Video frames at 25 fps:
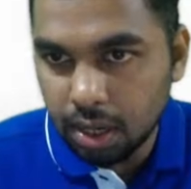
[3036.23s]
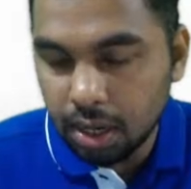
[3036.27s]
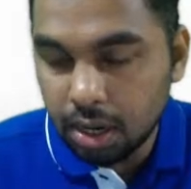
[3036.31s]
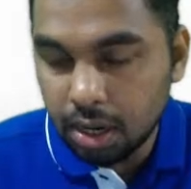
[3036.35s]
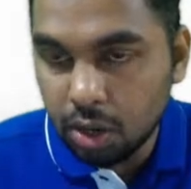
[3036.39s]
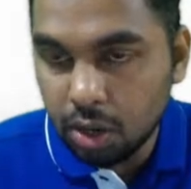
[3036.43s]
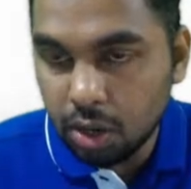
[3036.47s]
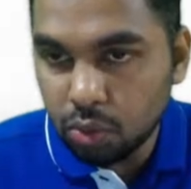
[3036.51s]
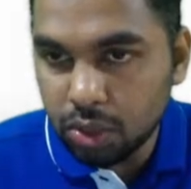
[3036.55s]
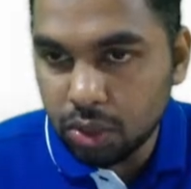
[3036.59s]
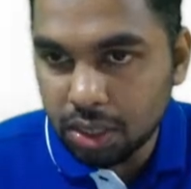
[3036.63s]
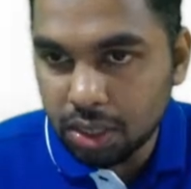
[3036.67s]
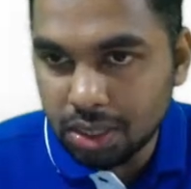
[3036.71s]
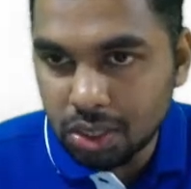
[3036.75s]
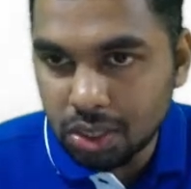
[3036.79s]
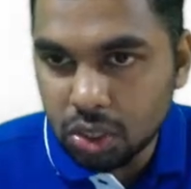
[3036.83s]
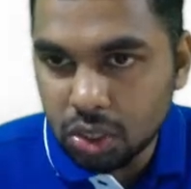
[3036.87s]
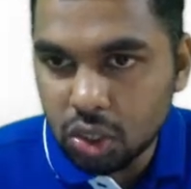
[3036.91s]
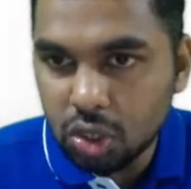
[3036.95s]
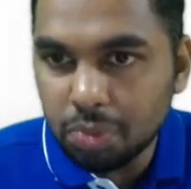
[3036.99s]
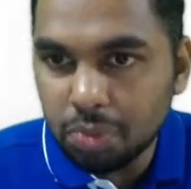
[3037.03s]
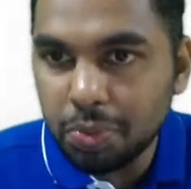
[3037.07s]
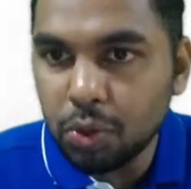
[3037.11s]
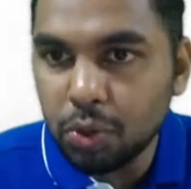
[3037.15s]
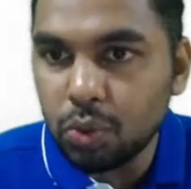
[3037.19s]
Now the
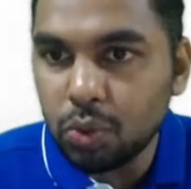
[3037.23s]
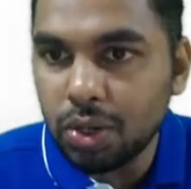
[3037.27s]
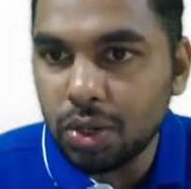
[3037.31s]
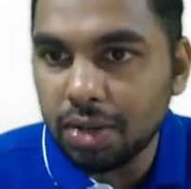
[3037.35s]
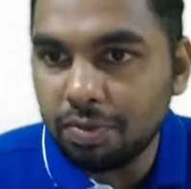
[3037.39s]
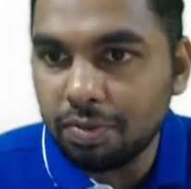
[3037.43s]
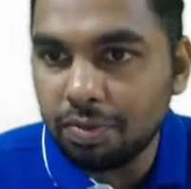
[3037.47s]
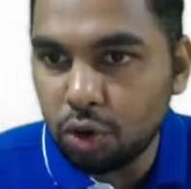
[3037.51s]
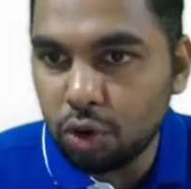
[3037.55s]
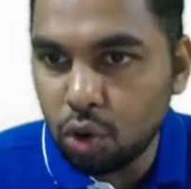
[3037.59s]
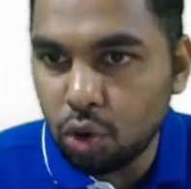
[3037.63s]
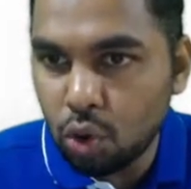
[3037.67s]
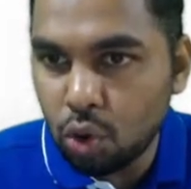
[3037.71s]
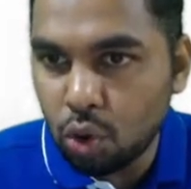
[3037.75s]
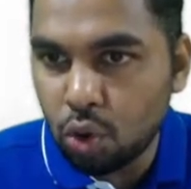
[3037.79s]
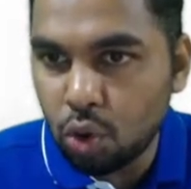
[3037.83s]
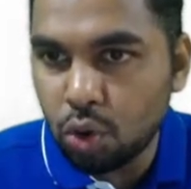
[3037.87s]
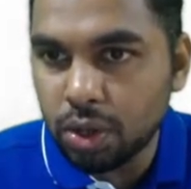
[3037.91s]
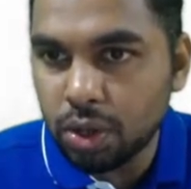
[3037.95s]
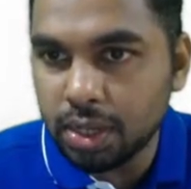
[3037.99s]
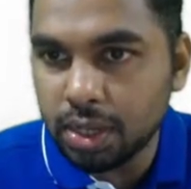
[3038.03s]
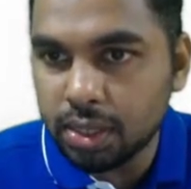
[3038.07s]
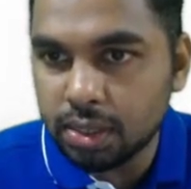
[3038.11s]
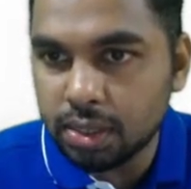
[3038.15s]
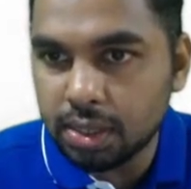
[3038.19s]
distributive law
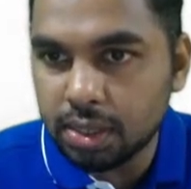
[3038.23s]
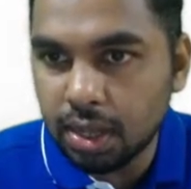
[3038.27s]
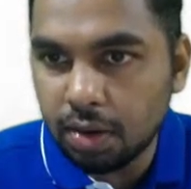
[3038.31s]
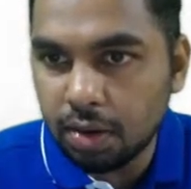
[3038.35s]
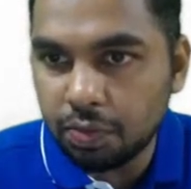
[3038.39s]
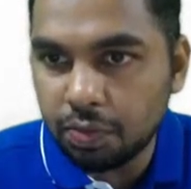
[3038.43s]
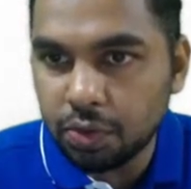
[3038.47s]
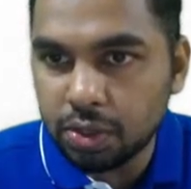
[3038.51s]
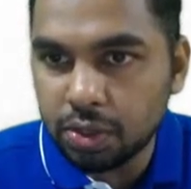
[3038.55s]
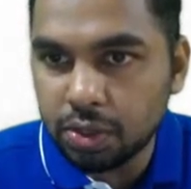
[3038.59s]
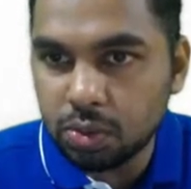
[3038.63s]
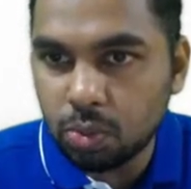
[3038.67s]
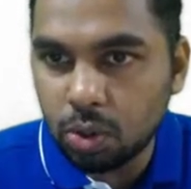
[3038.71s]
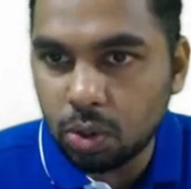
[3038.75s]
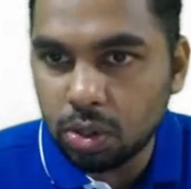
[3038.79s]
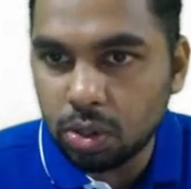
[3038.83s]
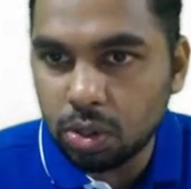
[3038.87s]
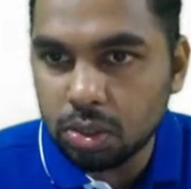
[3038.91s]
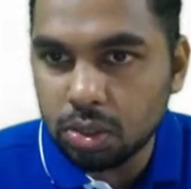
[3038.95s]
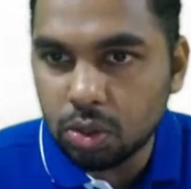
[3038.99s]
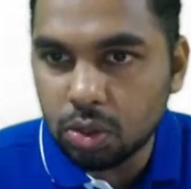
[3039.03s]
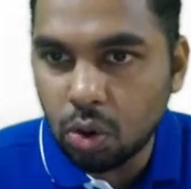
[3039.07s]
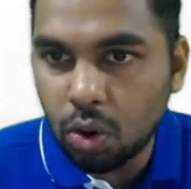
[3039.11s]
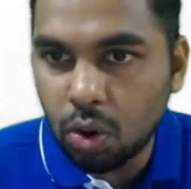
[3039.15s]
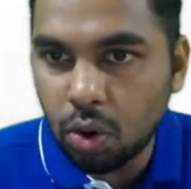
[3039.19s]
itself is what
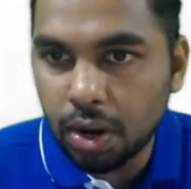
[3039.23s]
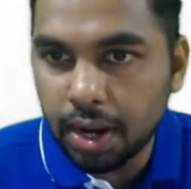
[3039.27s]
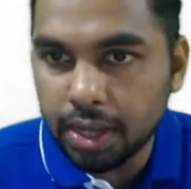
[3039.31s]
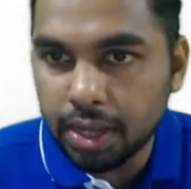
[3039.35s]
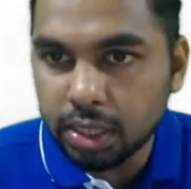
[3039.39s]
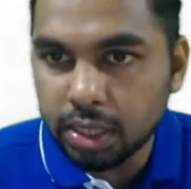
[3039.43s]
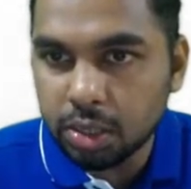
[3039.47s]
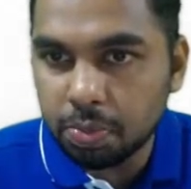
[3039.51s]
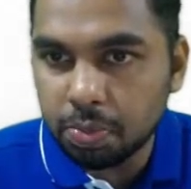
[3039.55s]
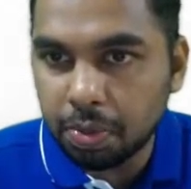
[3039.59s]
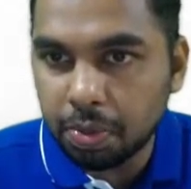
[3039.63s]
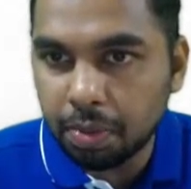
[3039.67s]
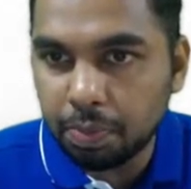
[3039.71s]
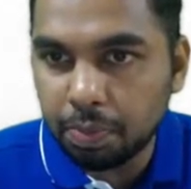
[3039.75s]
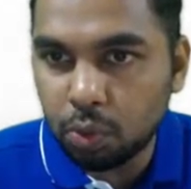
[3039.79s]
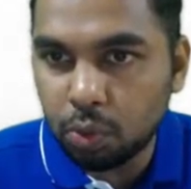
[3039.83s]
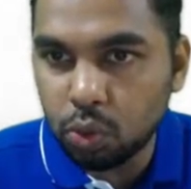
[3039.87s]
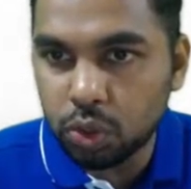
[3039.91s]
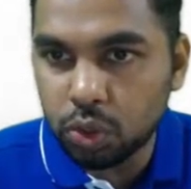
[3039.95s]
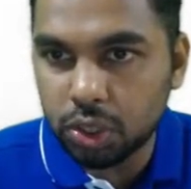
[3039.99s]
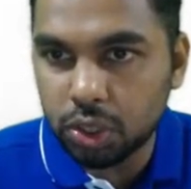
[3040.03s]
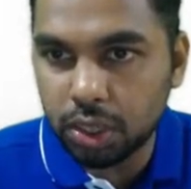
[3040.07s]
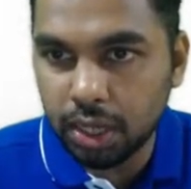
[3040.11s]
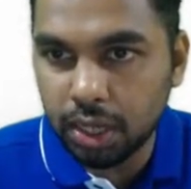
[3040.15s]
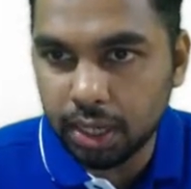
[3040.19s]
is called as
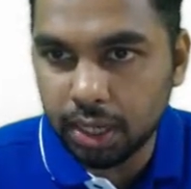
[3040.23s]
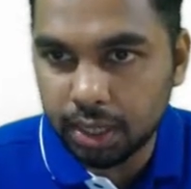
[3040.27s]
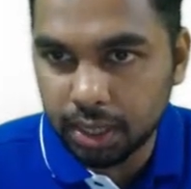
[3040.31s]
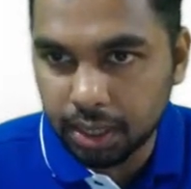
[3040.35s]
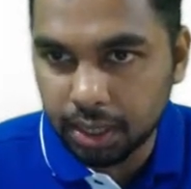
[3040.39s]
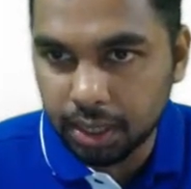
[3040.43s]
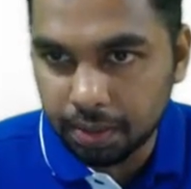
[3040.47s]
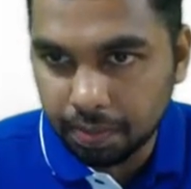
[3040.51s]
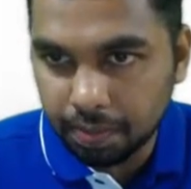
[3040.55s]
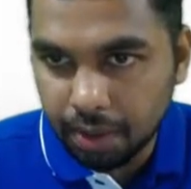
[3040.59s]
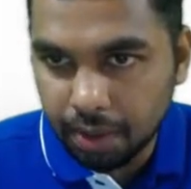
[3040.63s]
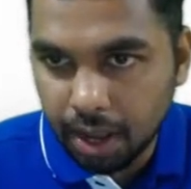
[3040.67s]
proportionately.